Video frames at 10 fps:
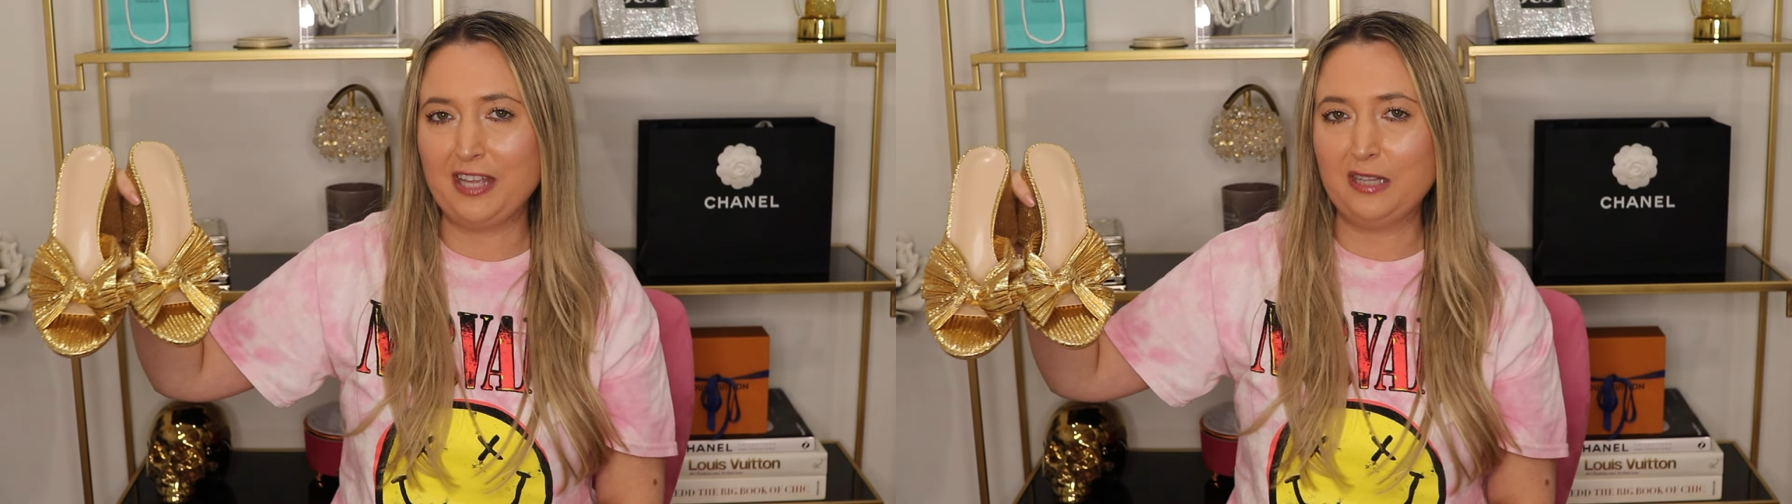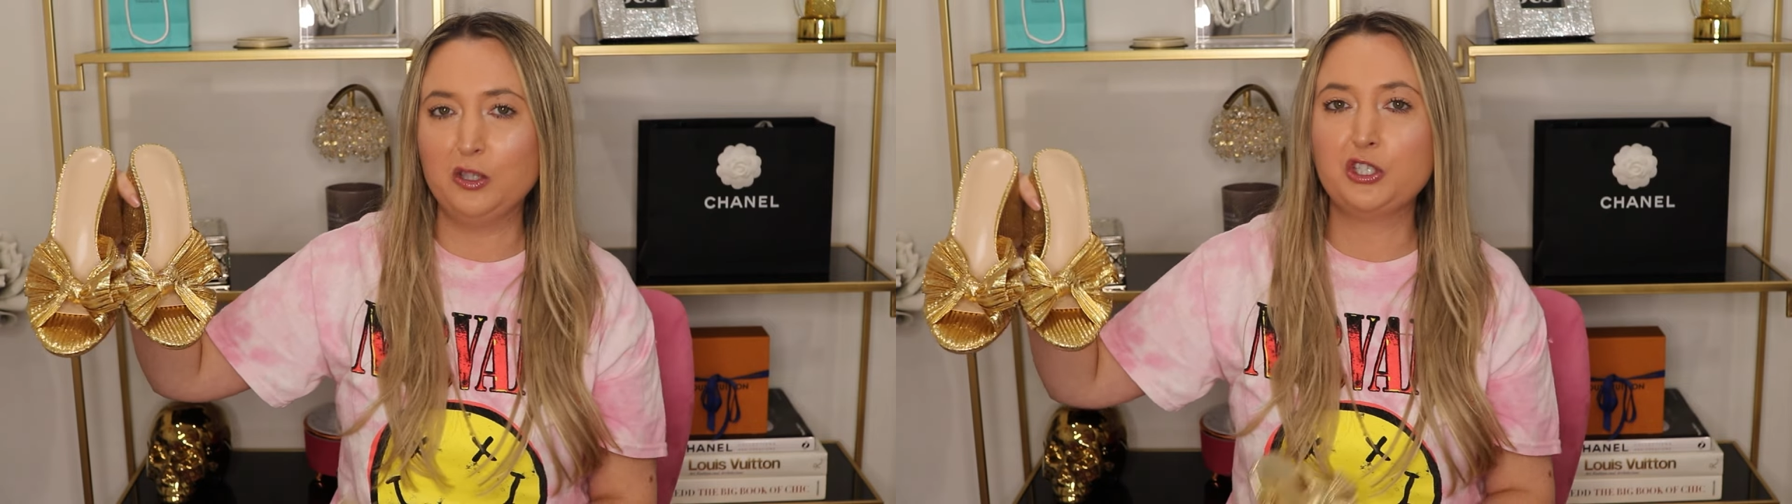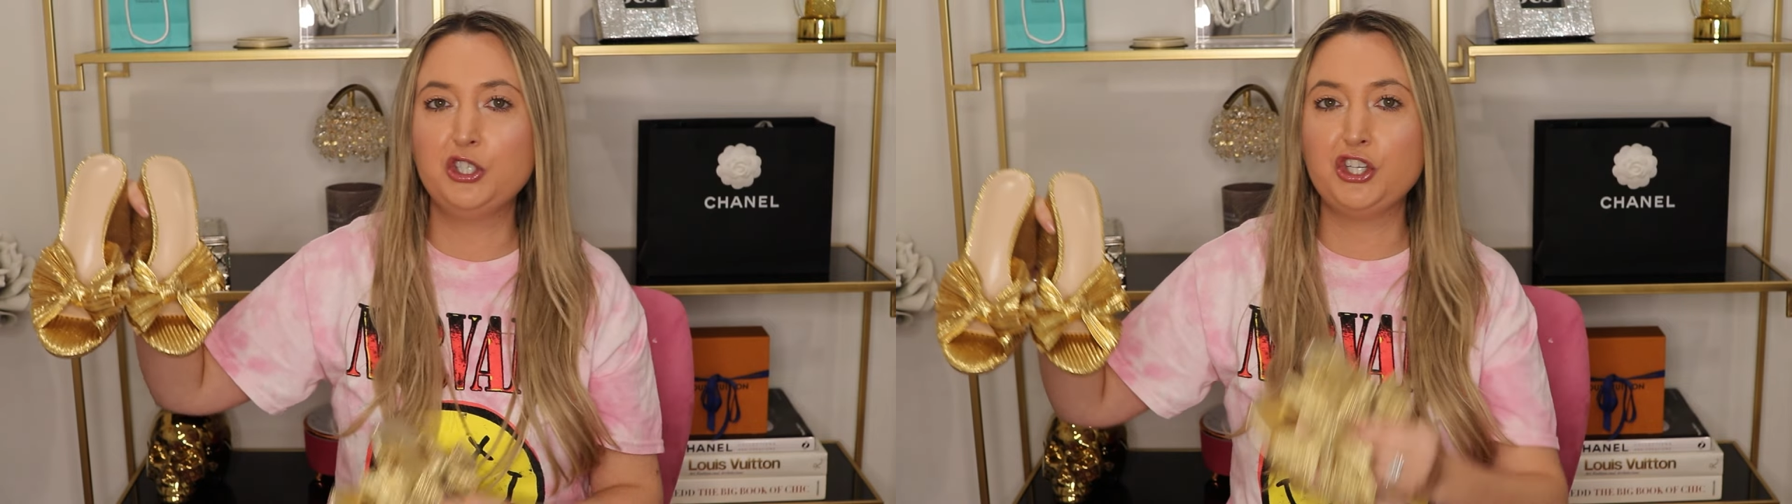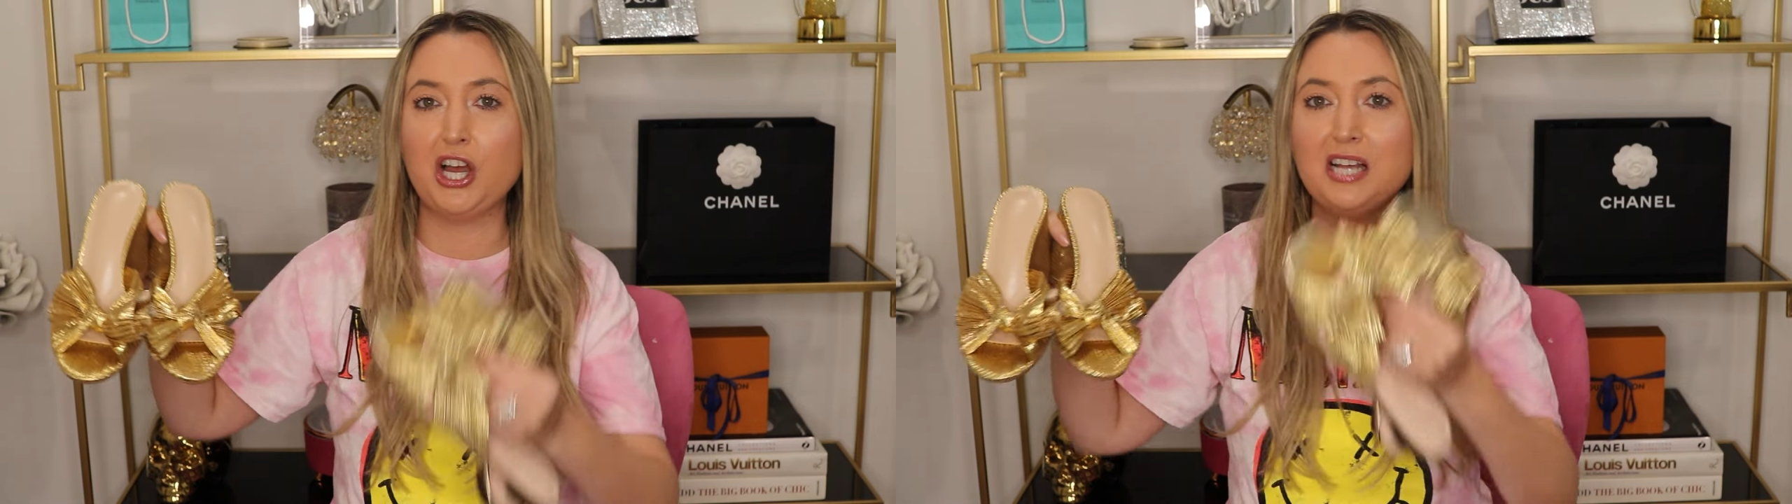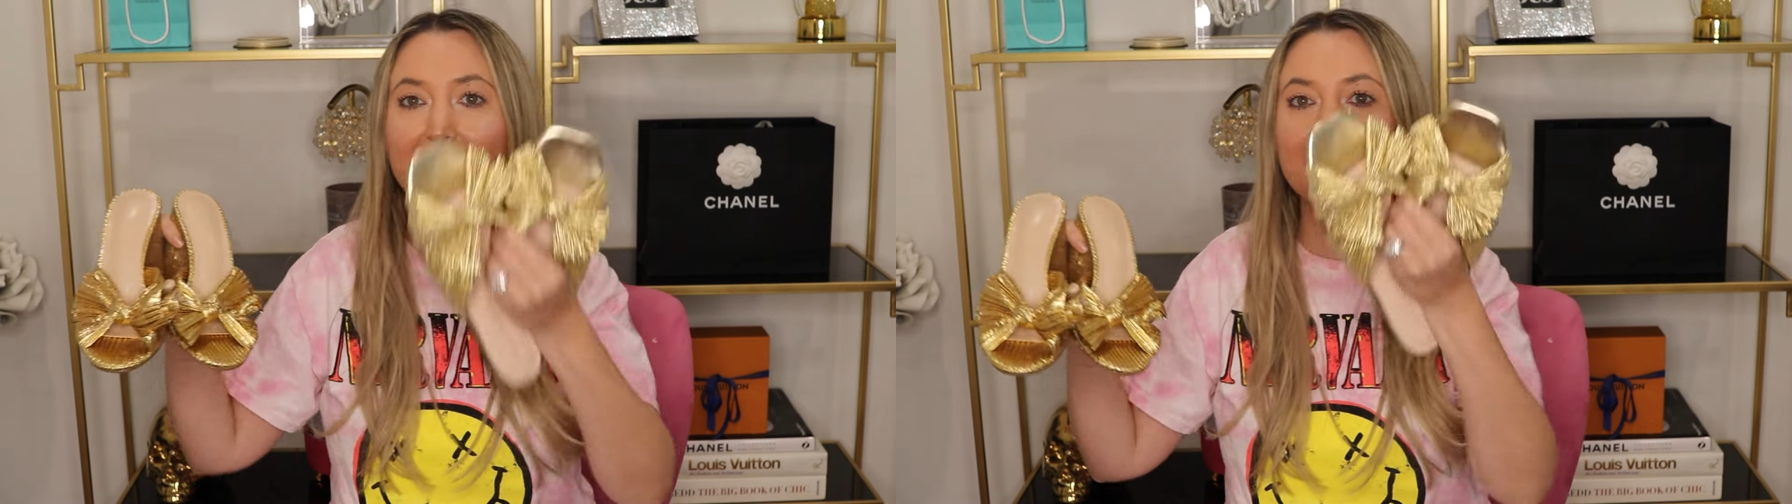They look
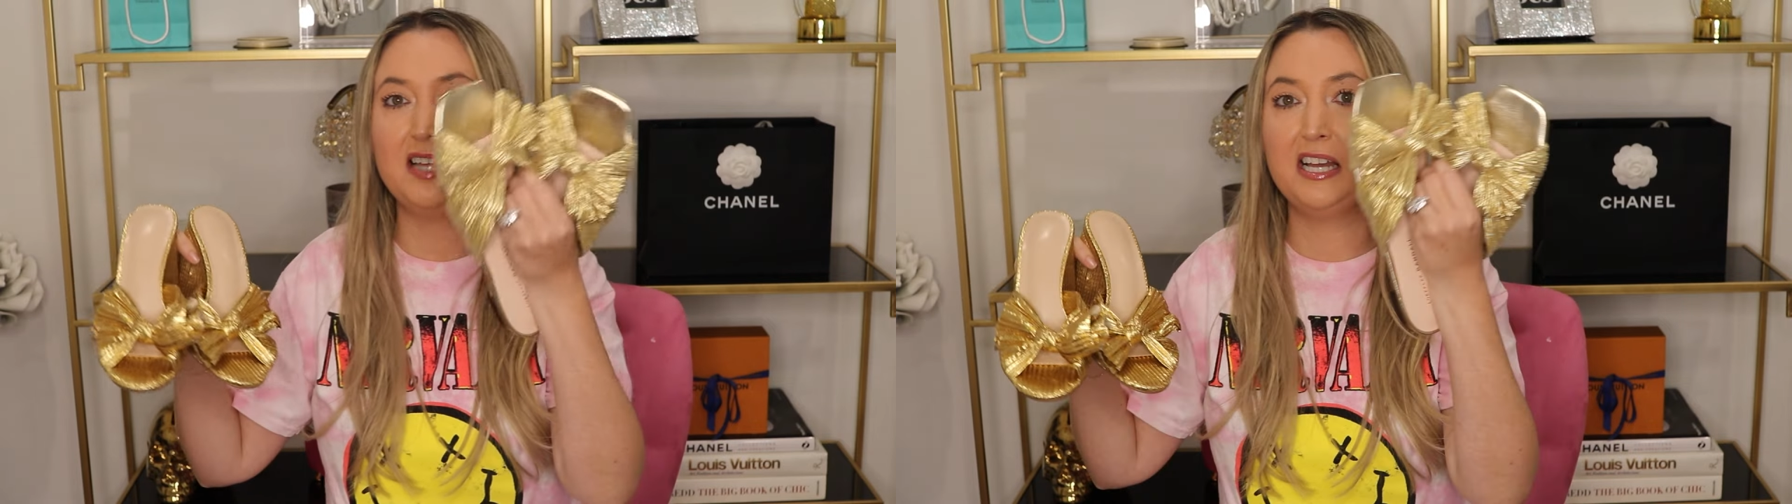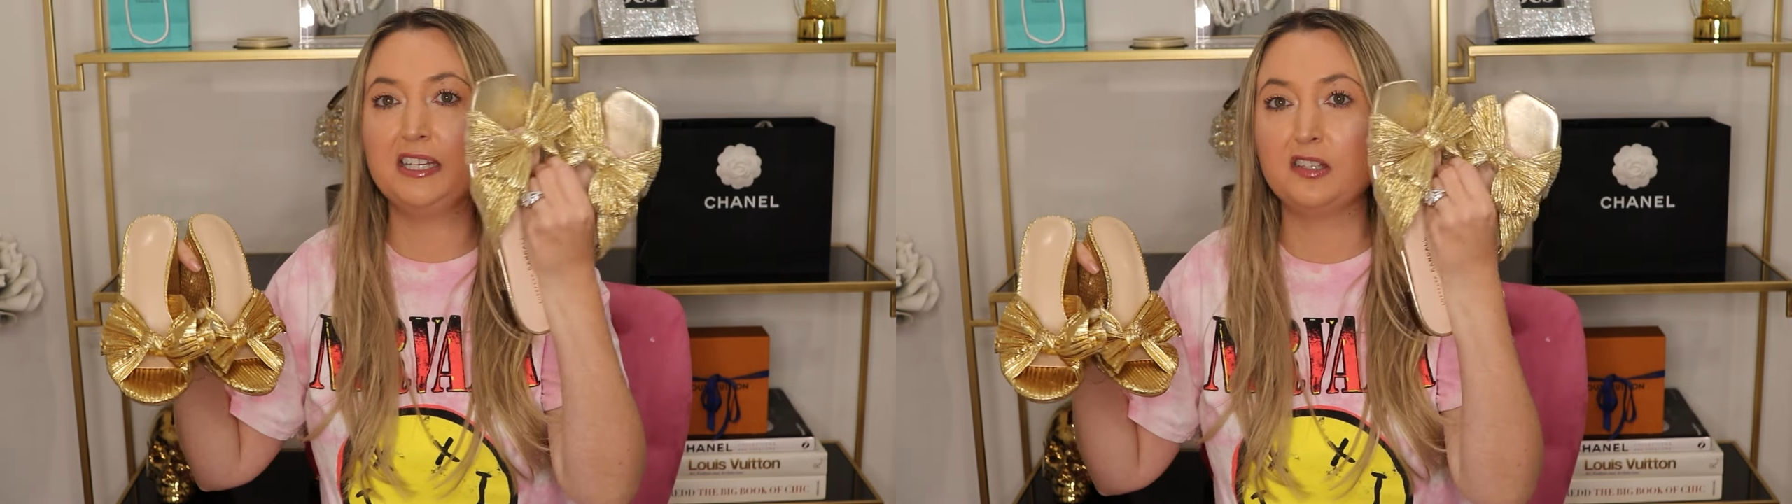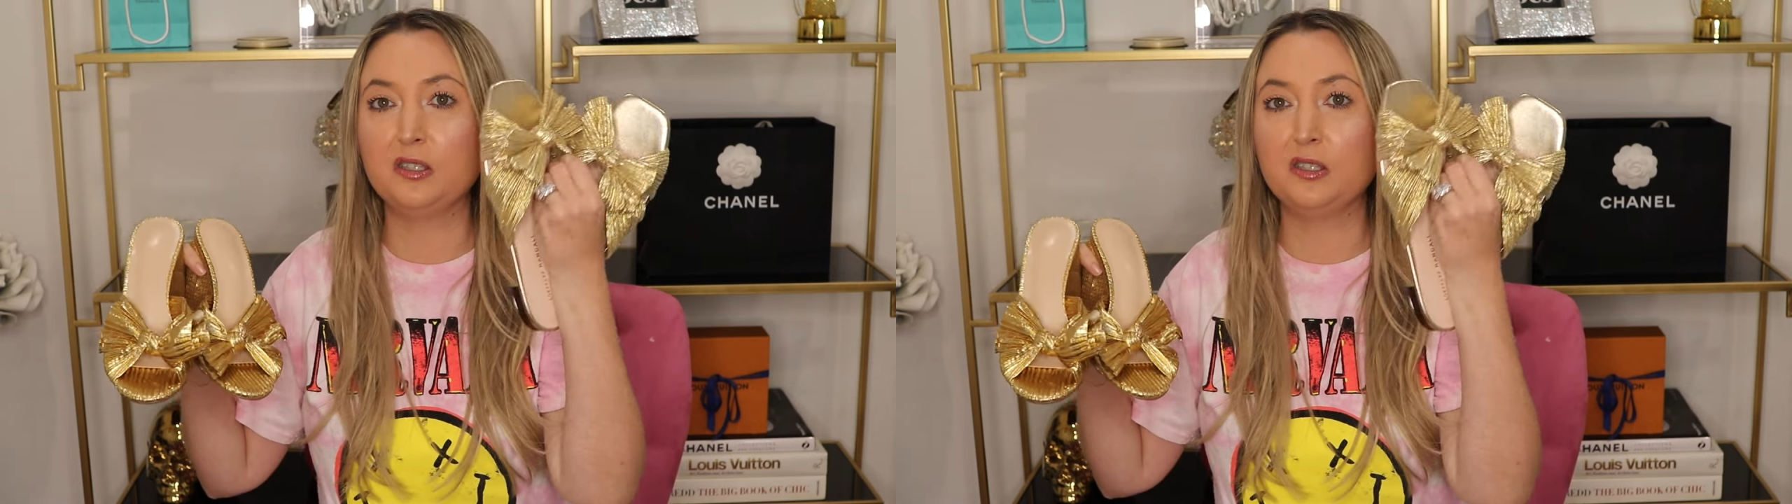just like the